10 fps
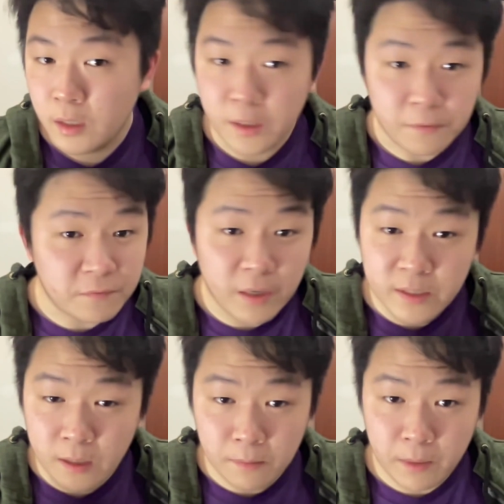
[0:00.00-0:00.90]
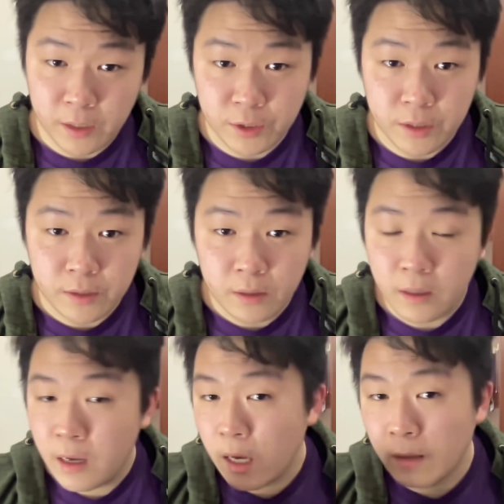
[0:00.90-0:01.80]
If that's not magic,
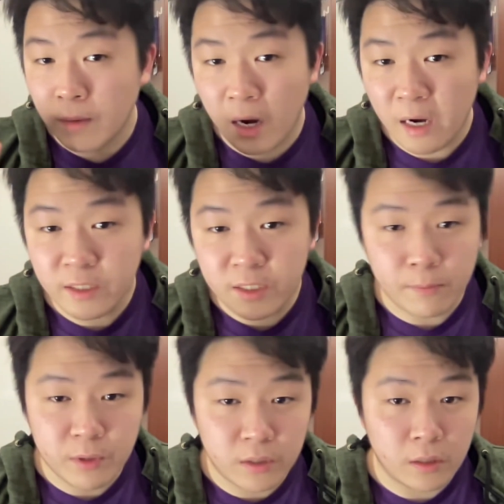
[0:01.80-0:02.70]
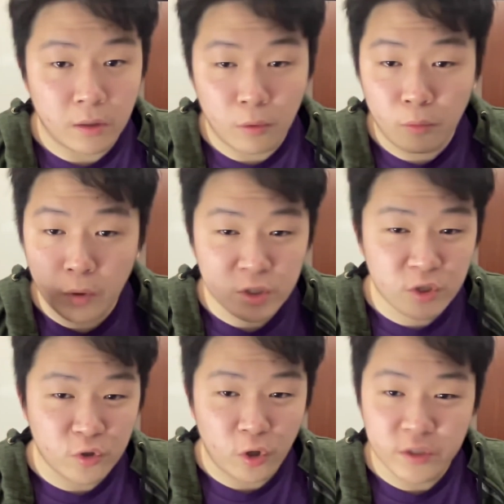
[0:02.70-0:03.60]
I'm highly skeptical what
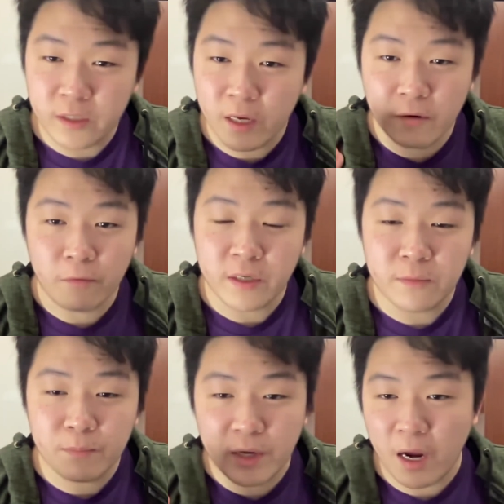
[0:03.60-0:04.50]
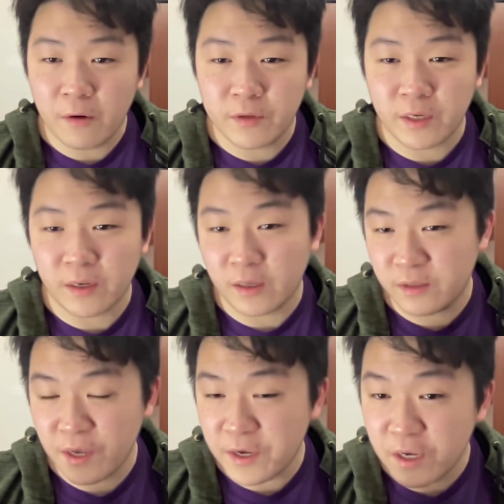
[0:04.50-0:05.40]
sauce and recipe Erik ten Hag
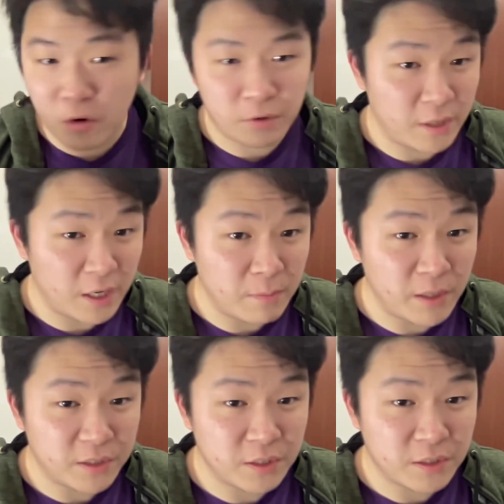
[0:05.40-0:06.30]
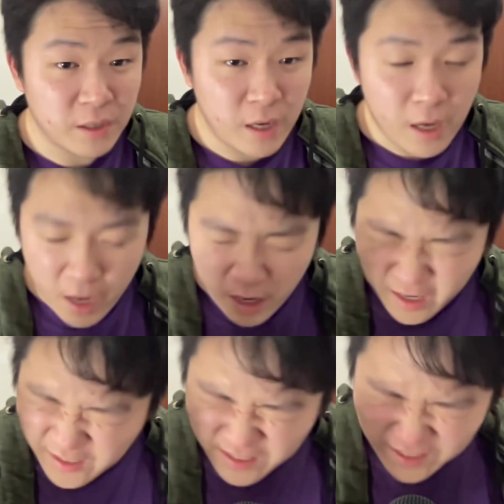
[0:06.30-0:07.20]
taking on a daily basis. And I
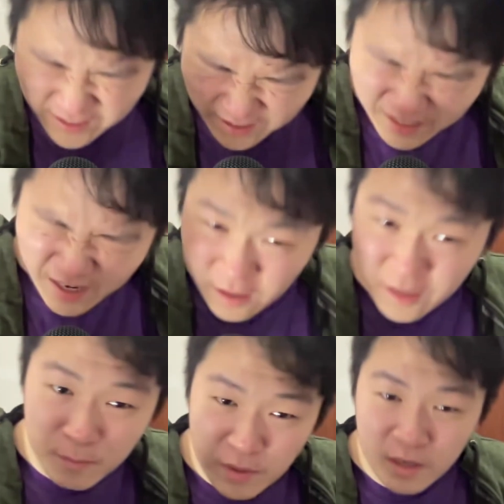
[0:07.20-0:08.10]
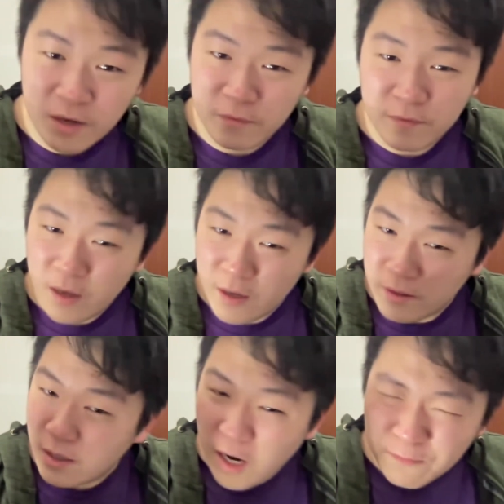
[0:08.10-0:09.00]
sincerely believe
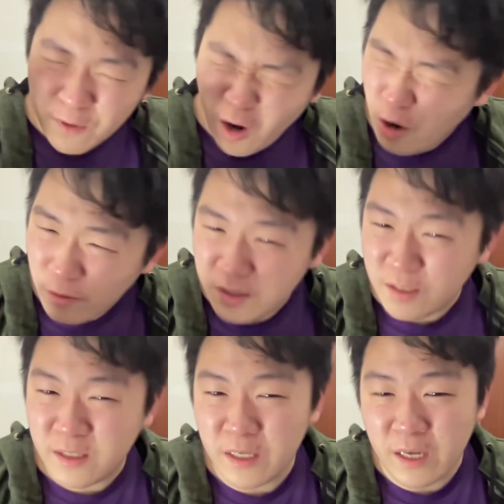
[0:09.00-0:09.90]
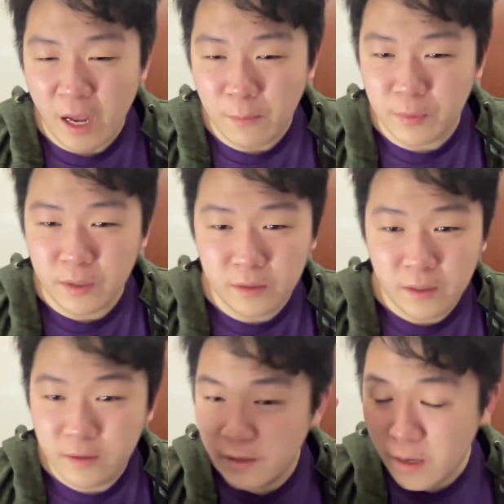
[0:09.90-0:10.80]
that after all these things happen,
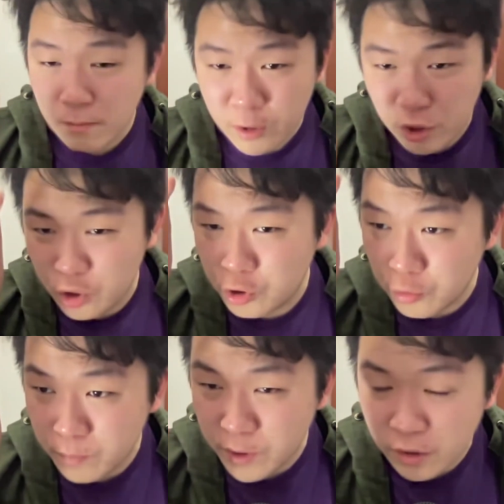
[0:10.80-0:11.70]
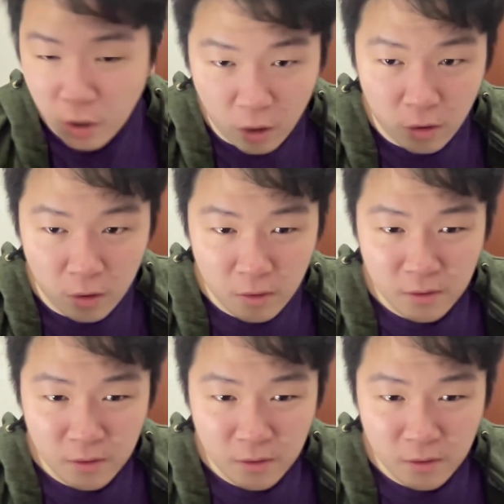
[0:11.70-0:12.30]
that man should be called...